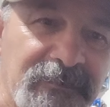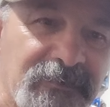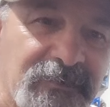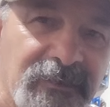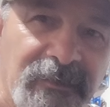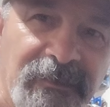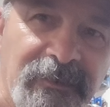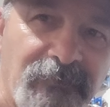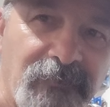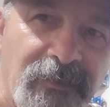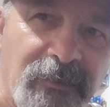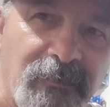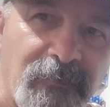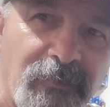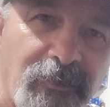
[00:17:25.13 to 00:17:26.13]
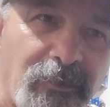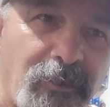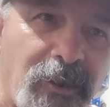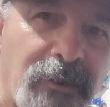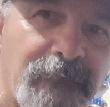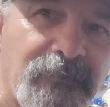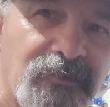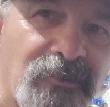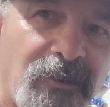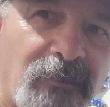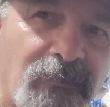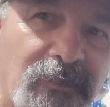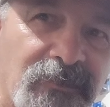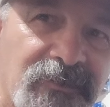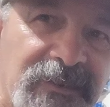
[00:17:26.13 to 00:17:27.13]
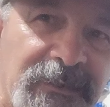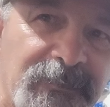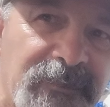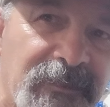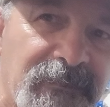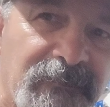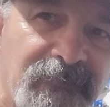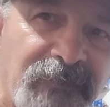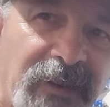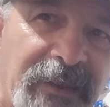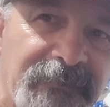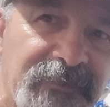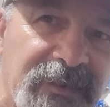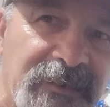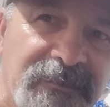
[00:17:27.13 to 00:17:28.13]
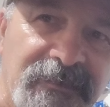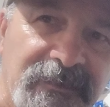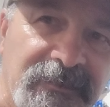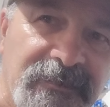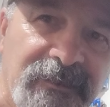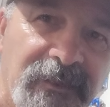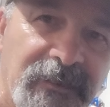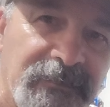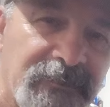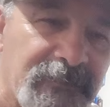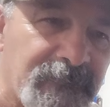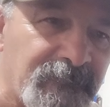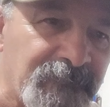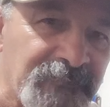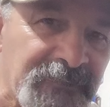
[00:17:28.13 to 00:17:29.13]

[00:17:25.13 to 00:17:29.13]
He's going to get rid of a lot of his Hot Wheels, keep the 510s that he's collecting,